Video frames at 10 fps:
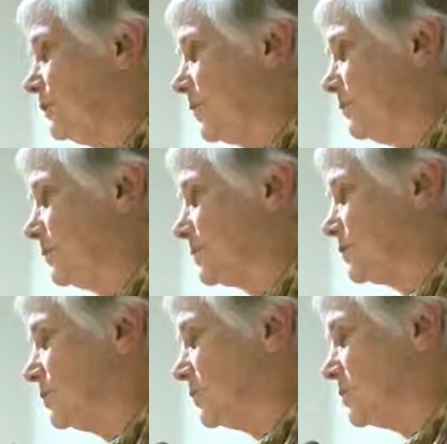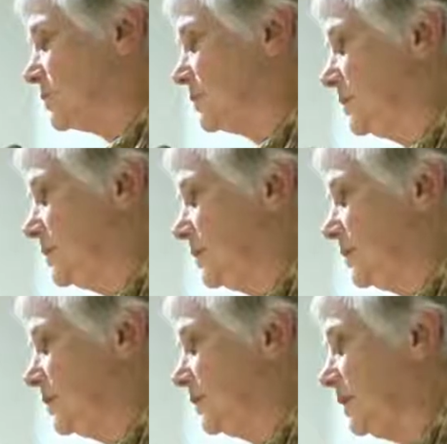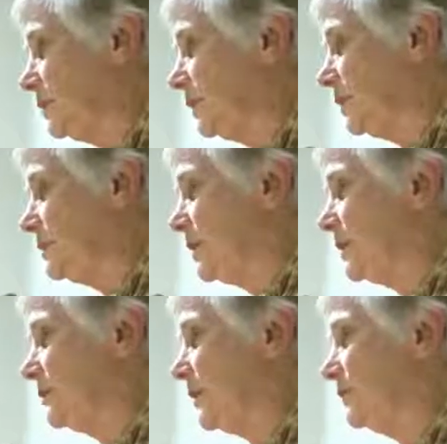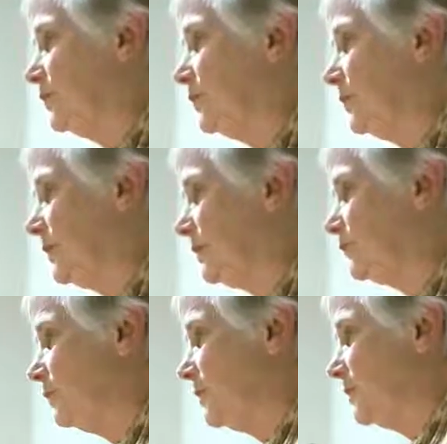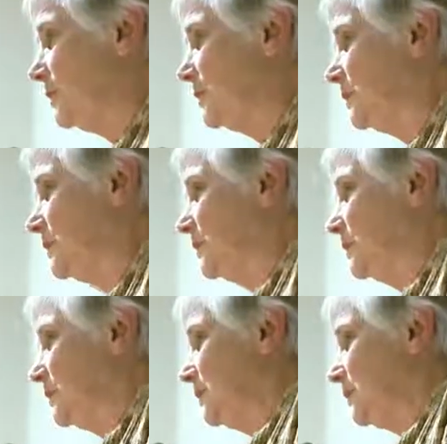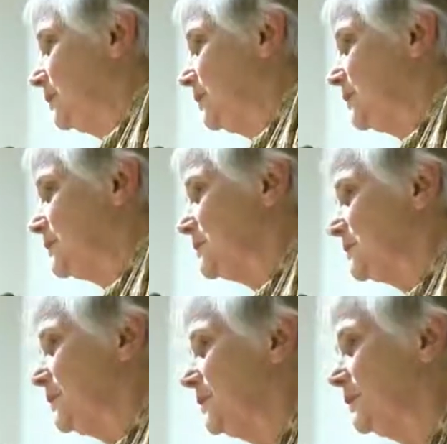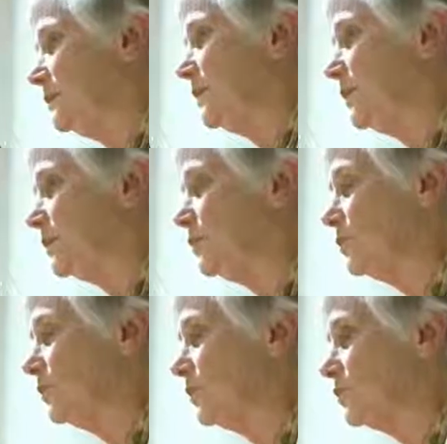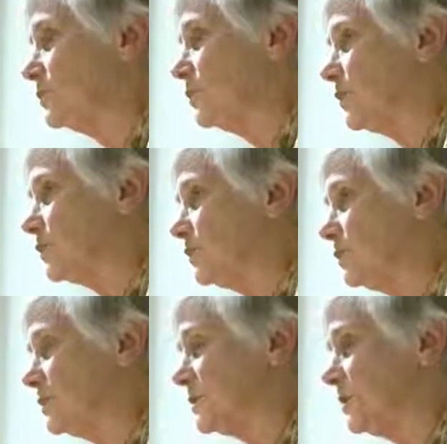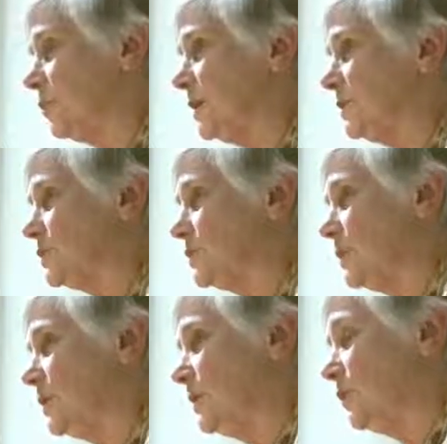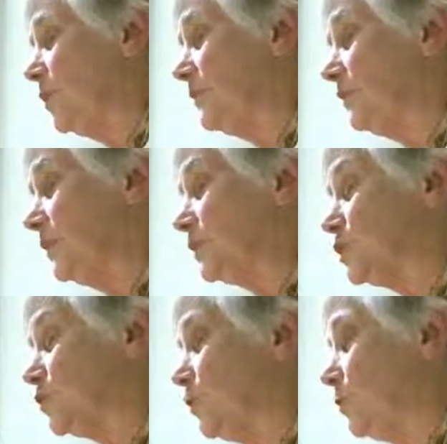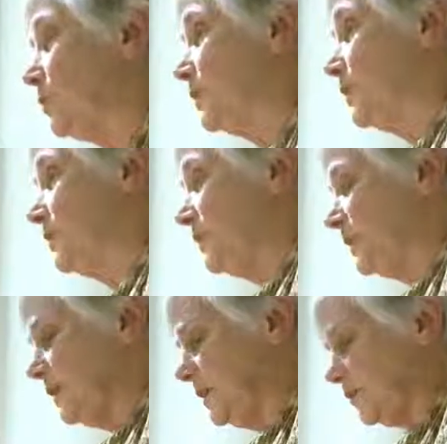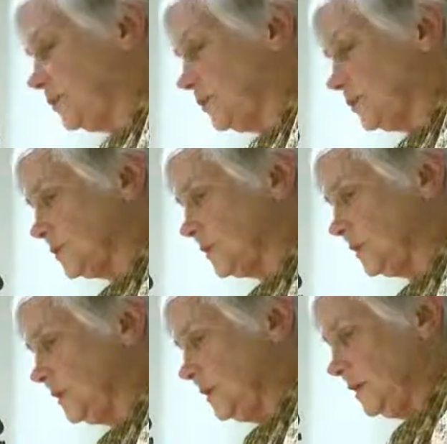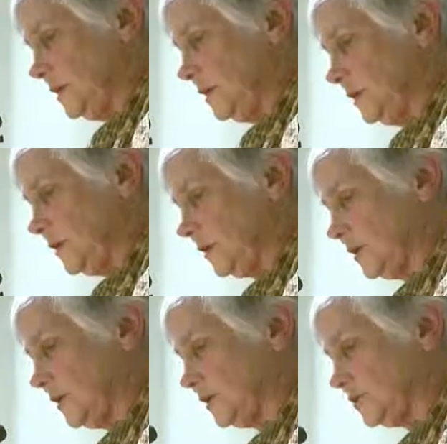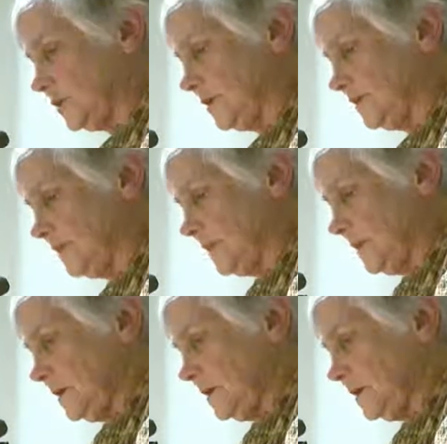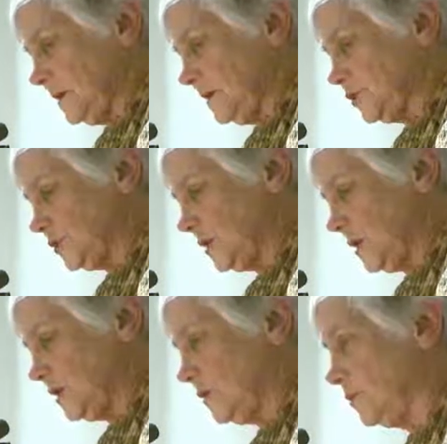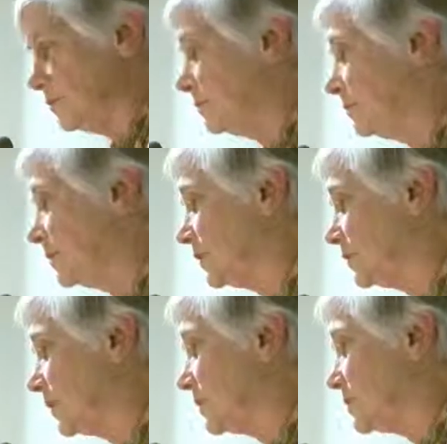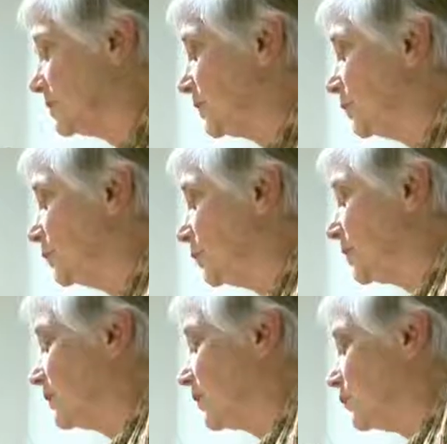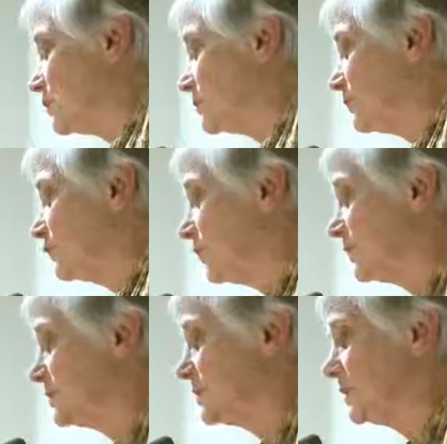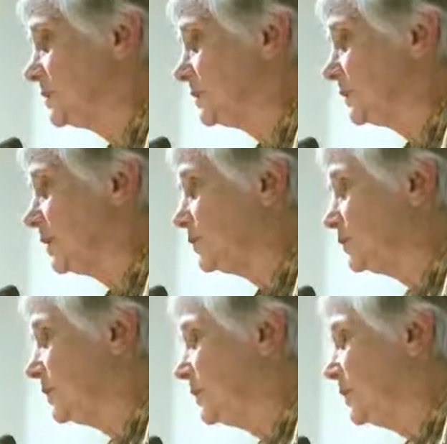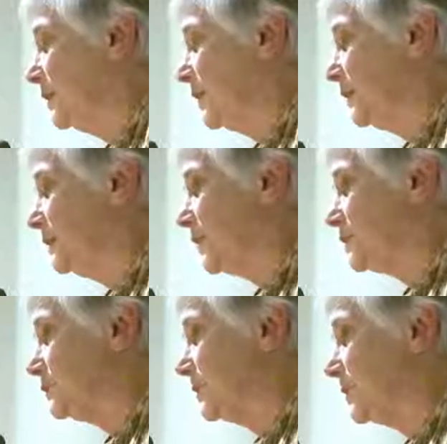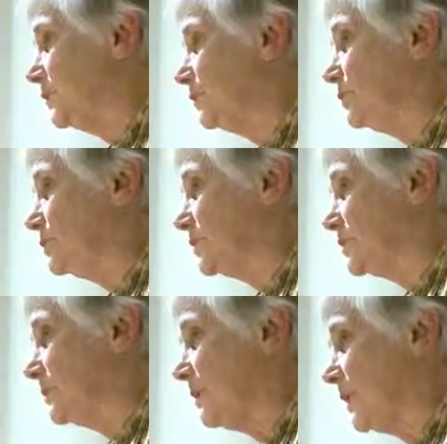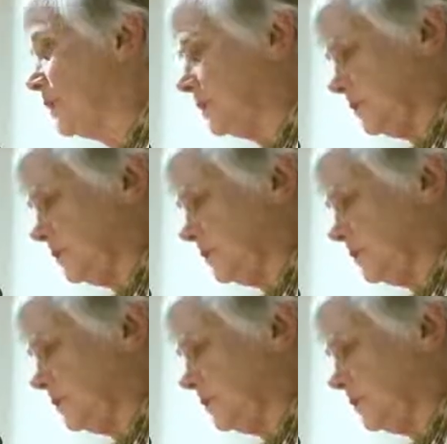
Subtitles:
public schools. He will go down, in my view, in infamy as the mayor who closed more schools at one fell swoop than any other person in American history. And Chicago, by the way, is still one of the lowest performing cities in the country, and yet it's being used as the model